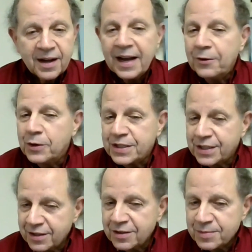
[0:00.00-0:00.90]
who
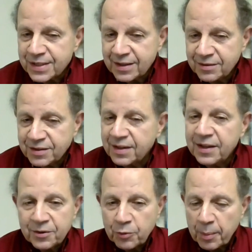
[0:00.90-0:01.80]
consider themselves
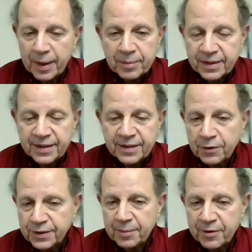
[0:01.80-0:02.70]
either Republican or
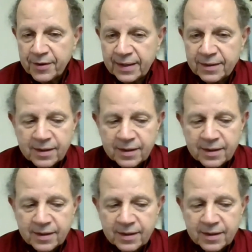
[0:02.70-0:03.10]
Democrat,